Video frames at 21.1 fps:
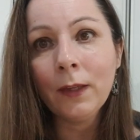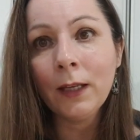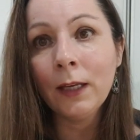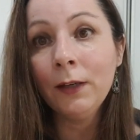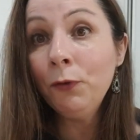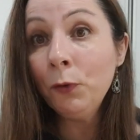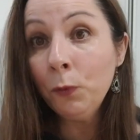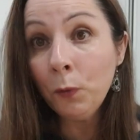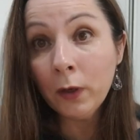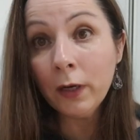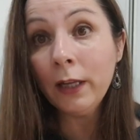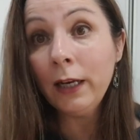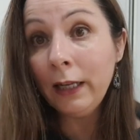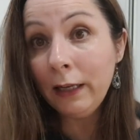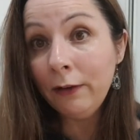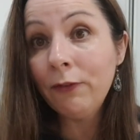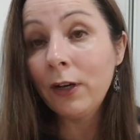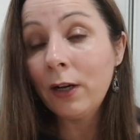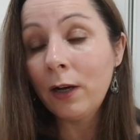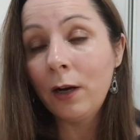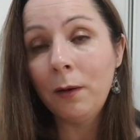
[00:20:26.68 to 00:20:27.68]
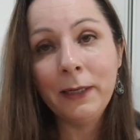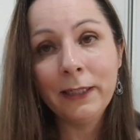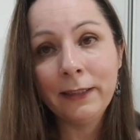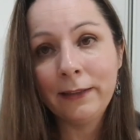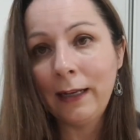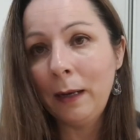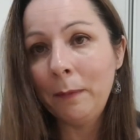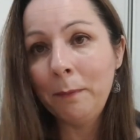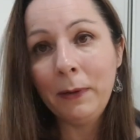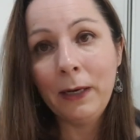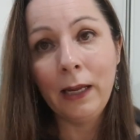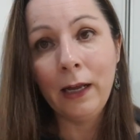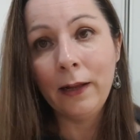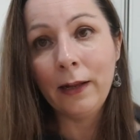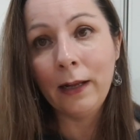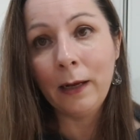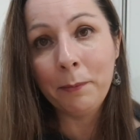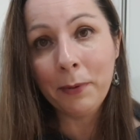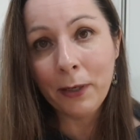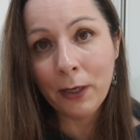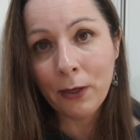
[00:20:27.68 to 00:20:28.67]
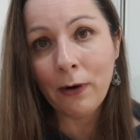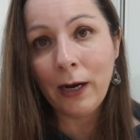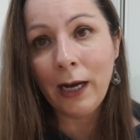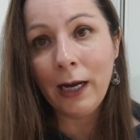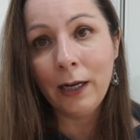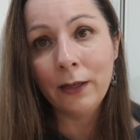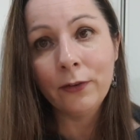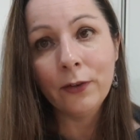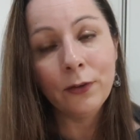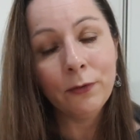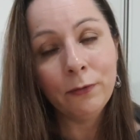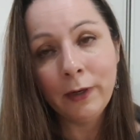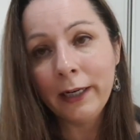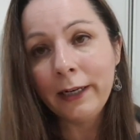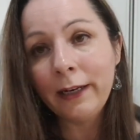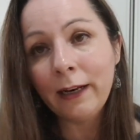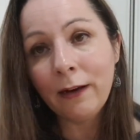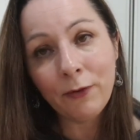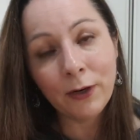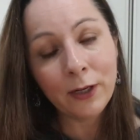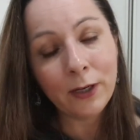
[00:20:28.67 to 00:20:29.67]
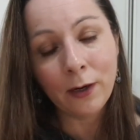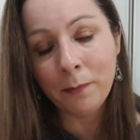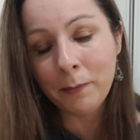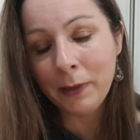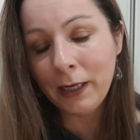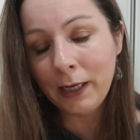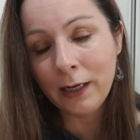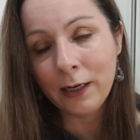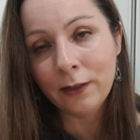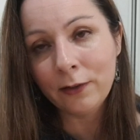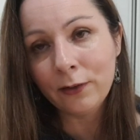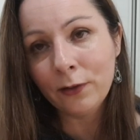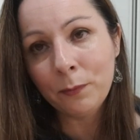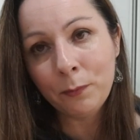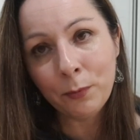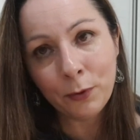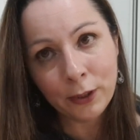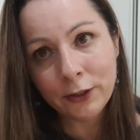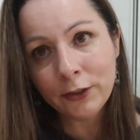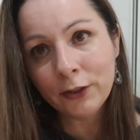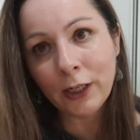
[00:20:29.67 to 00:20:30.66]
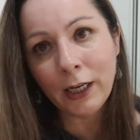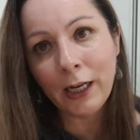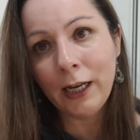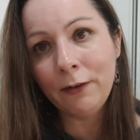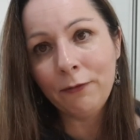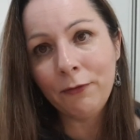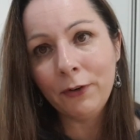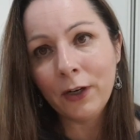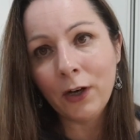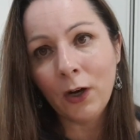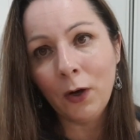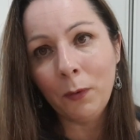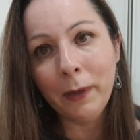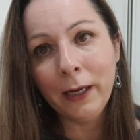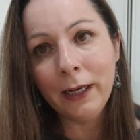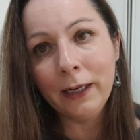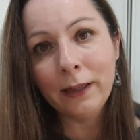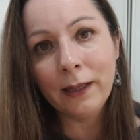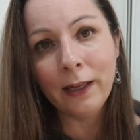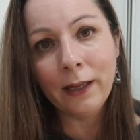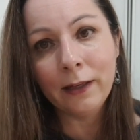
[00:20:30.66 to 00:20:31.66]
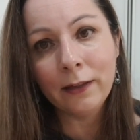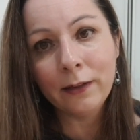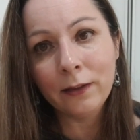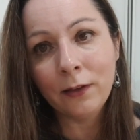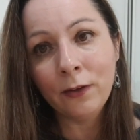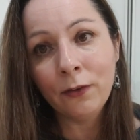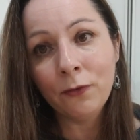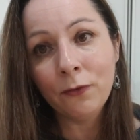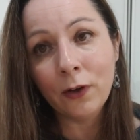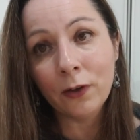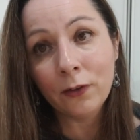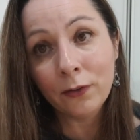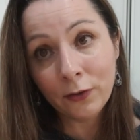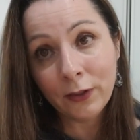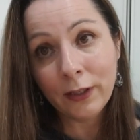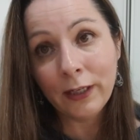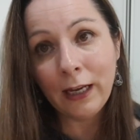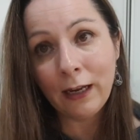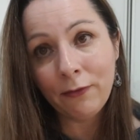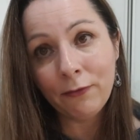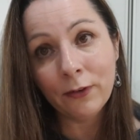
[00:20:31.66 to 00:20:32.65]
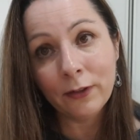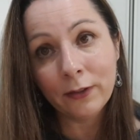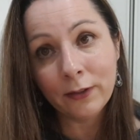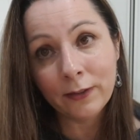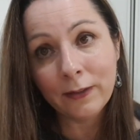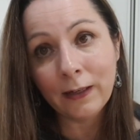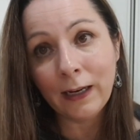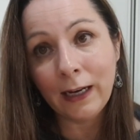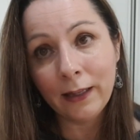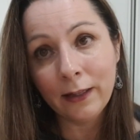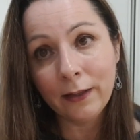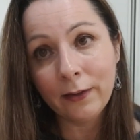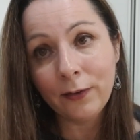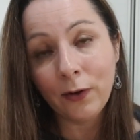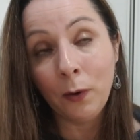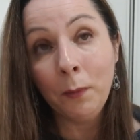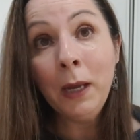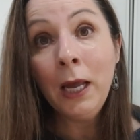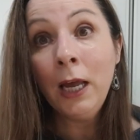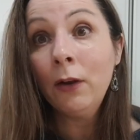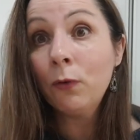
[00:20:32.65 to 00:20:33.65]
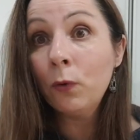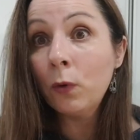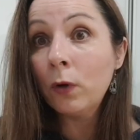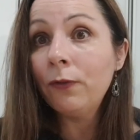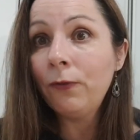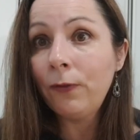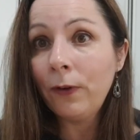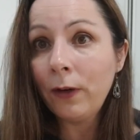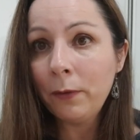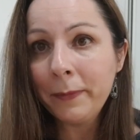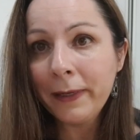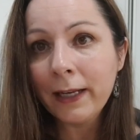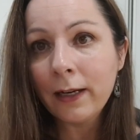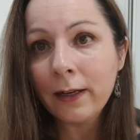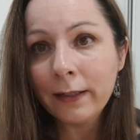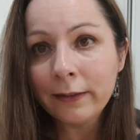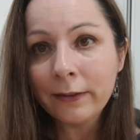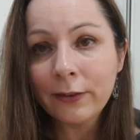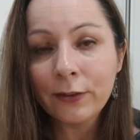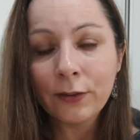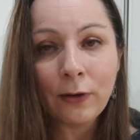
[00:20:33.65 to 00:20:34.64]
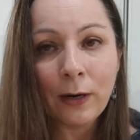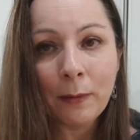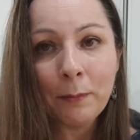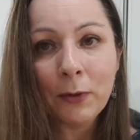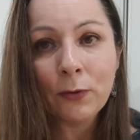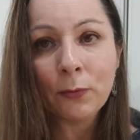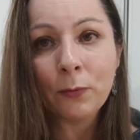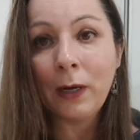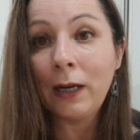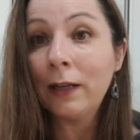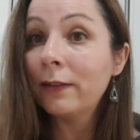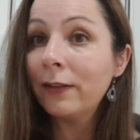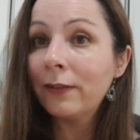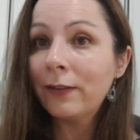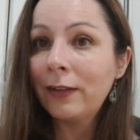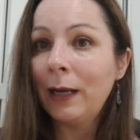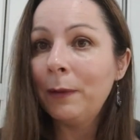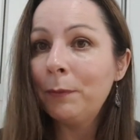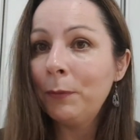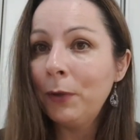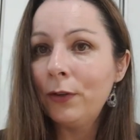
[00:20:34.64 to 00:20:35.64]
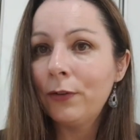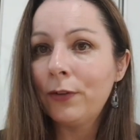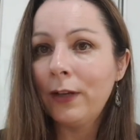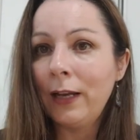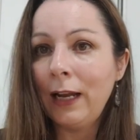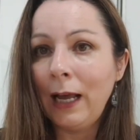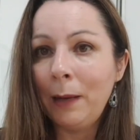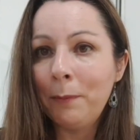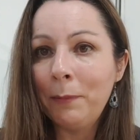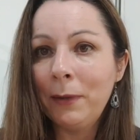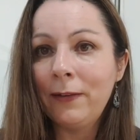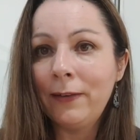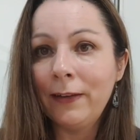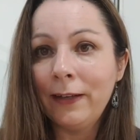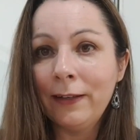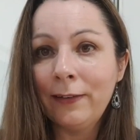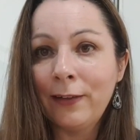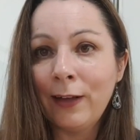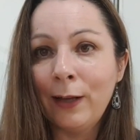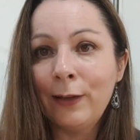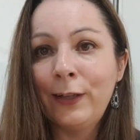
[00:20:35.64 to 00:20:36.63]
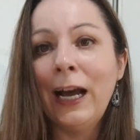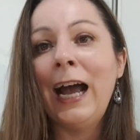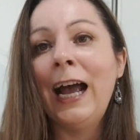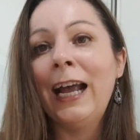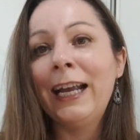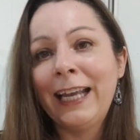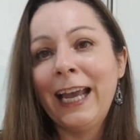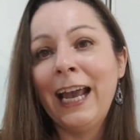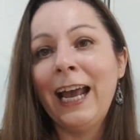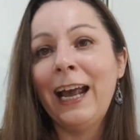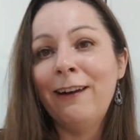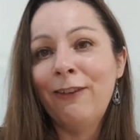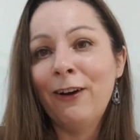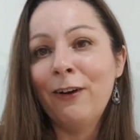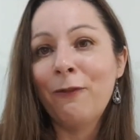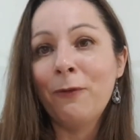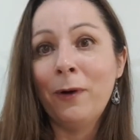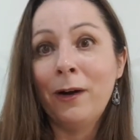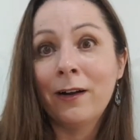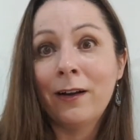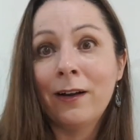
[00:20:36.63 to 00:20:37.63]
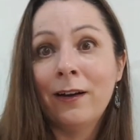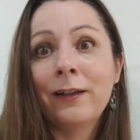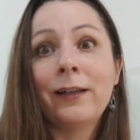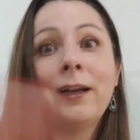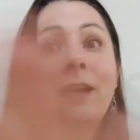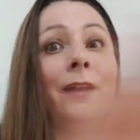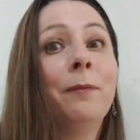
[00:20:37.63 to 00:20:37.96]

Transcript: If you want to leave a comment down below, that'd be great. I do read every comment and I do appreciate every comment that you've gone to the effort to take the time. If you want to follow me on Instagram as well, it's the same username as he. So take care, everyone. Gotta go.